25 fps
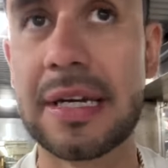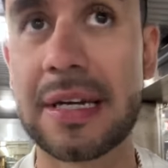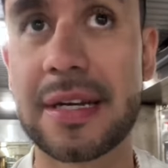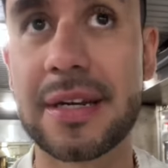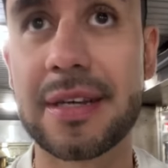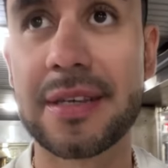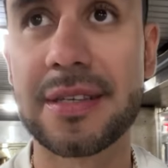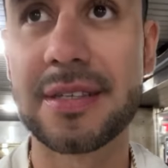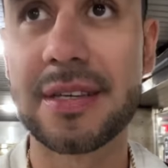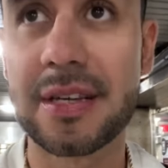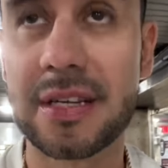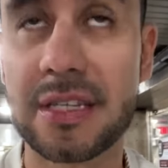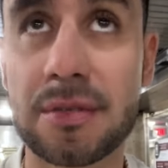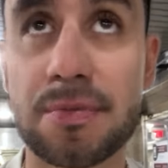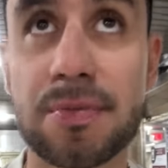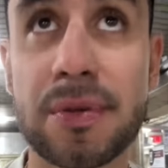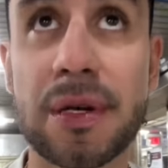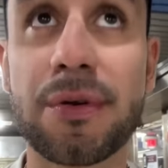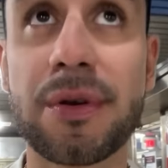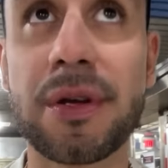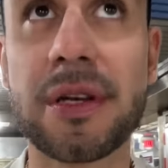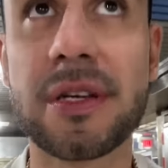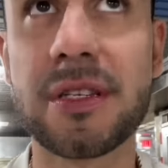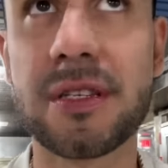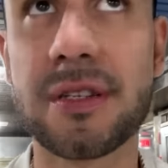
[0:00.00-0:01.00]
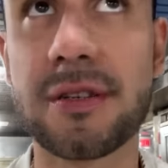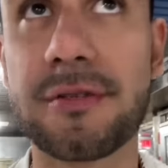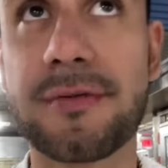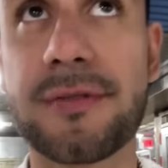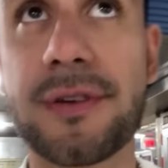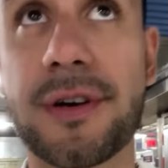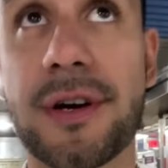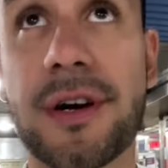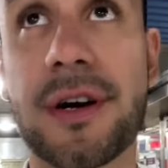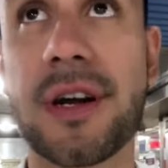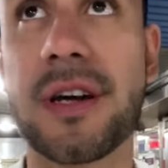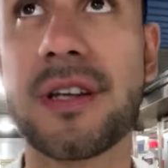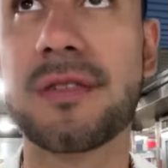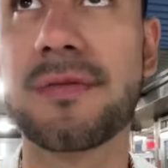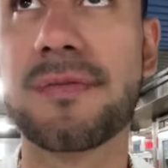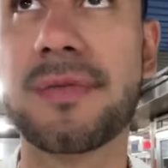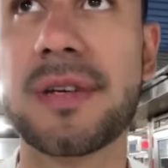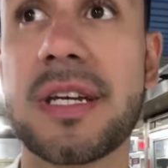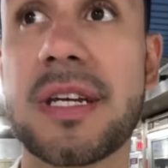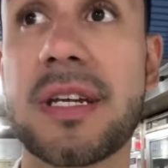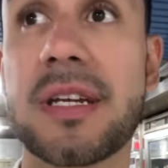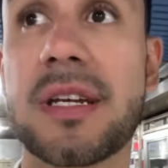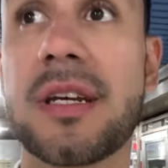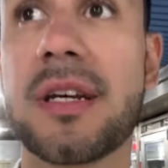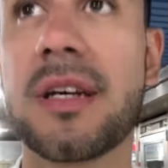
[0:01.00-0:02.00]
because the experience so far has
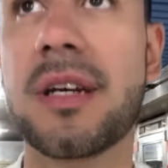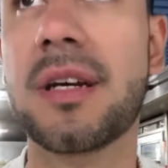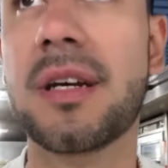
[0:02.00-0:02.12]
been